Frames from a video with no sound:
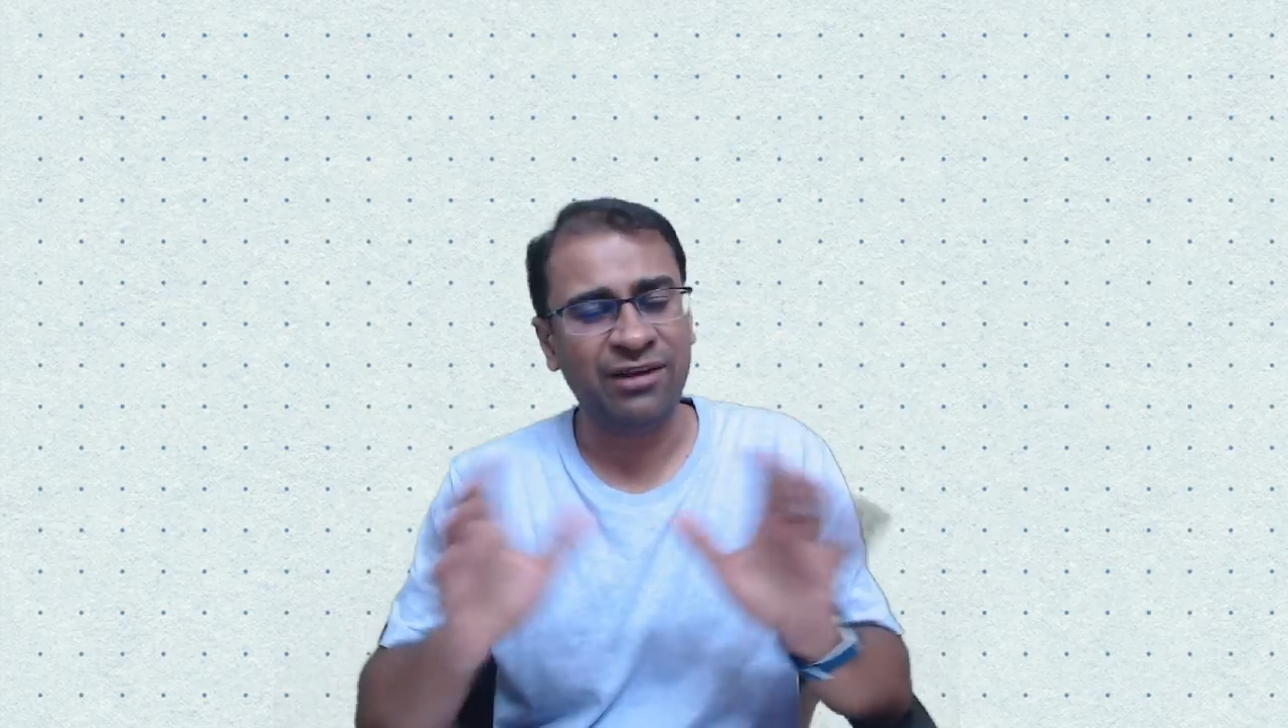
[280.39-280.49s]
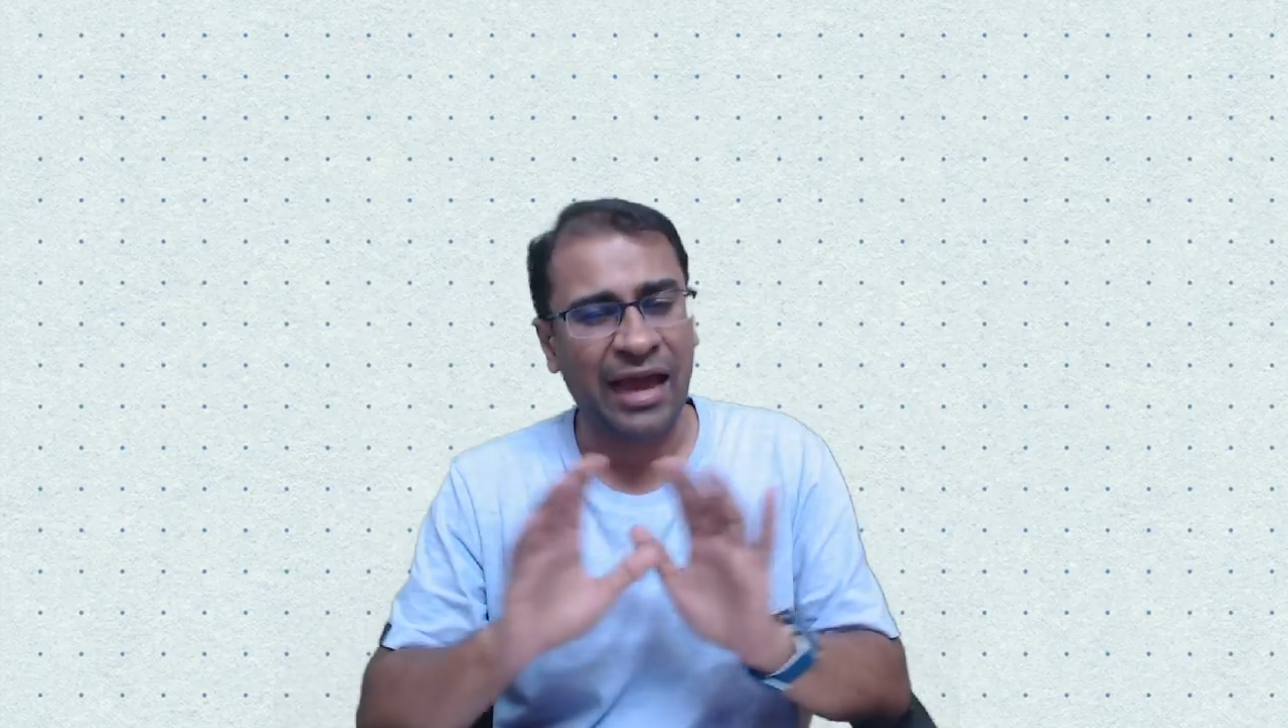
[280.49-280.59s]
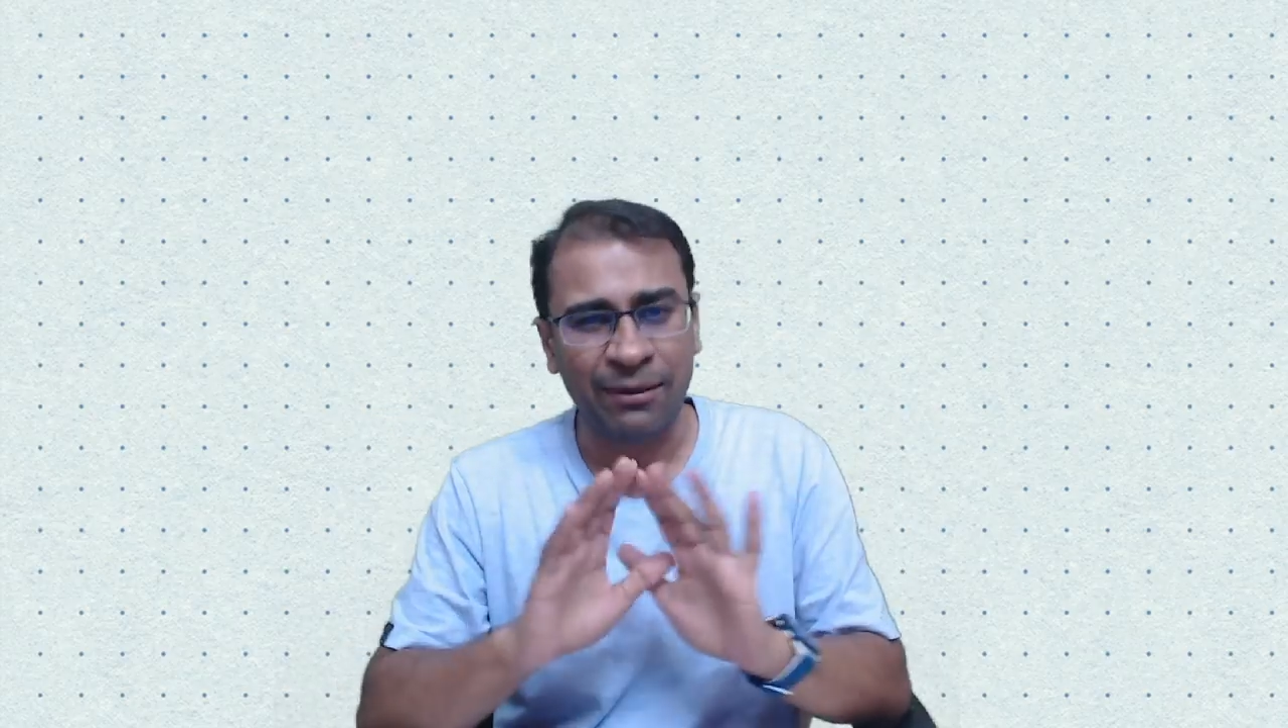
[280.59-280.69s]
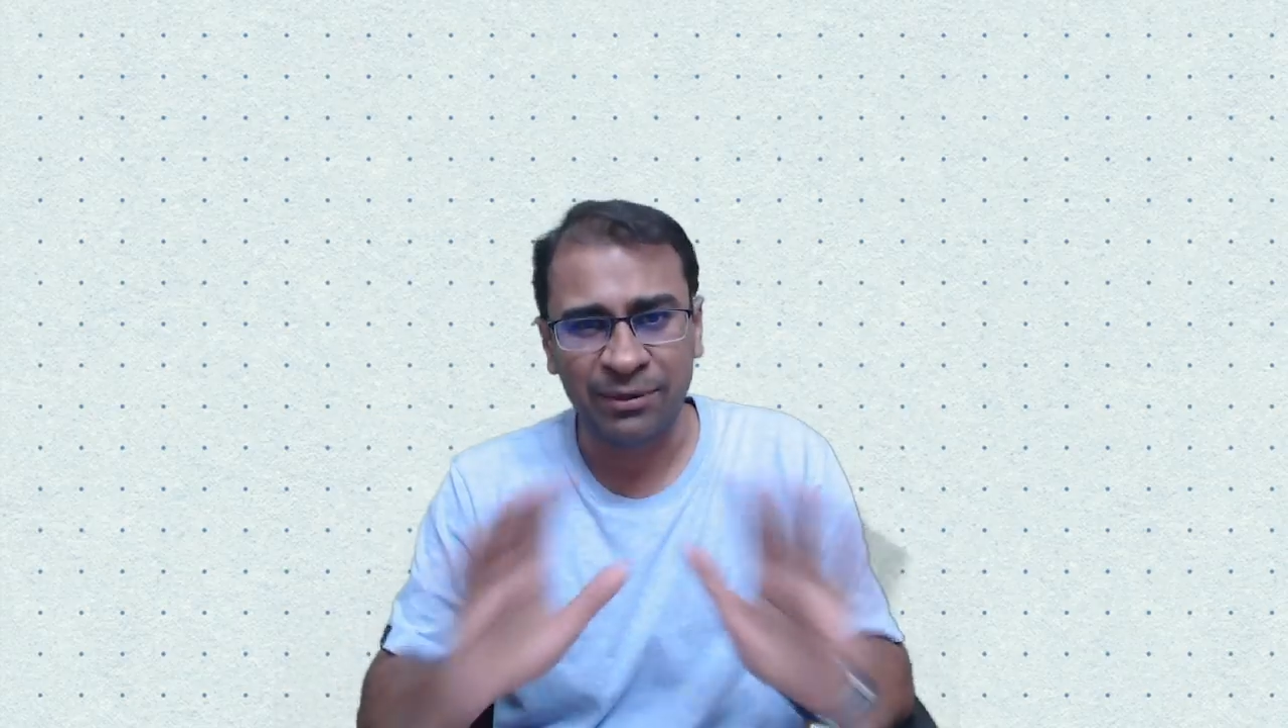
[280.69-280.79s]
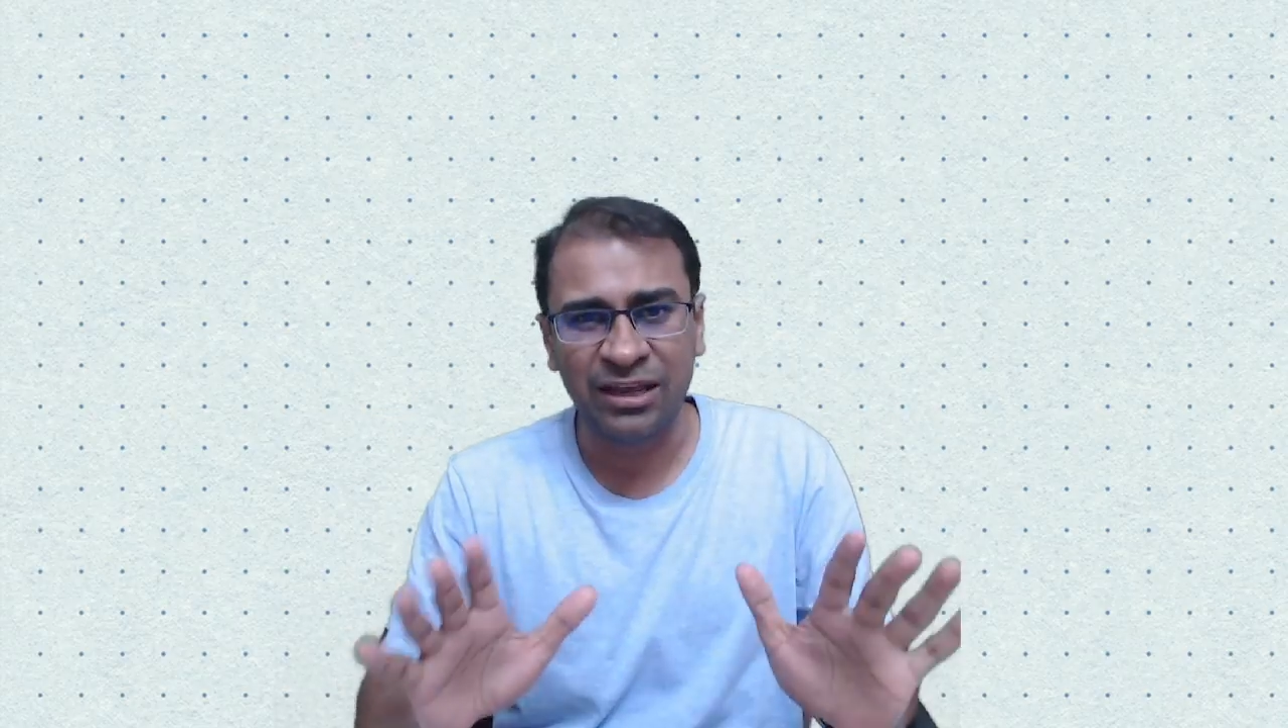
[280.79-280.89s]

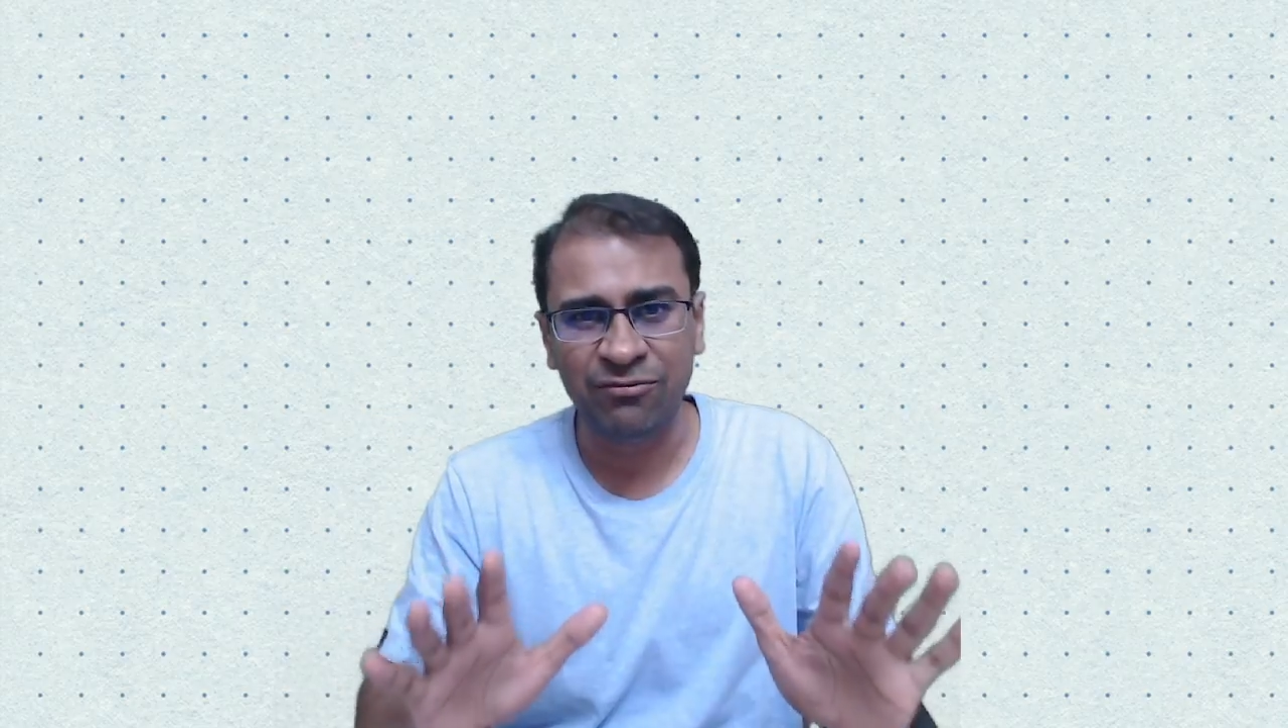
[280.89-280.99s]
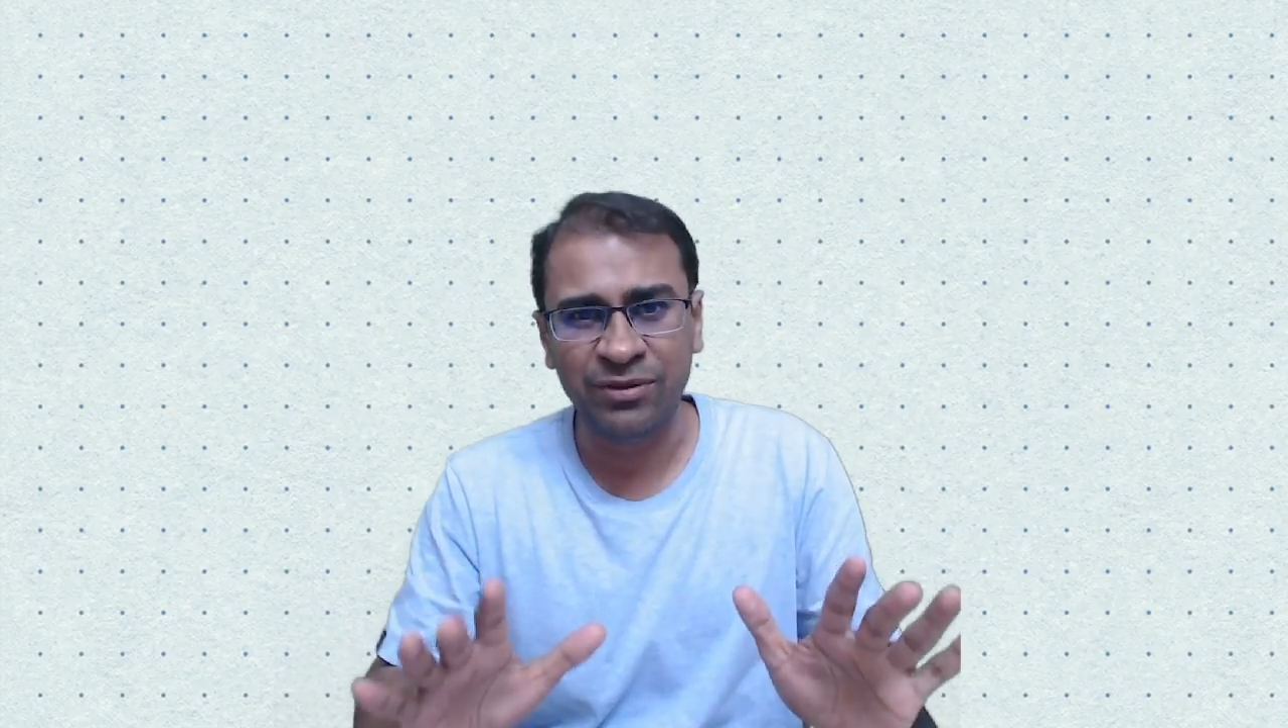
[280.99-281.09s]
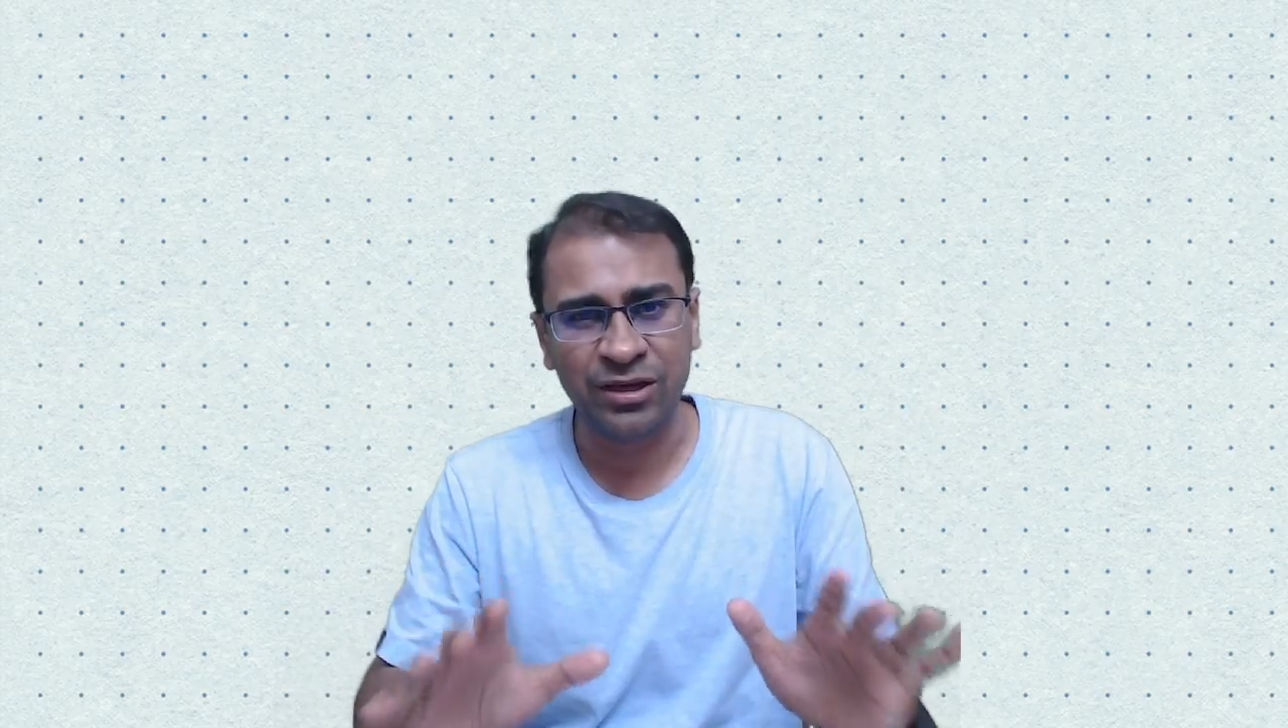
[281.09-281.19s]
And believe me,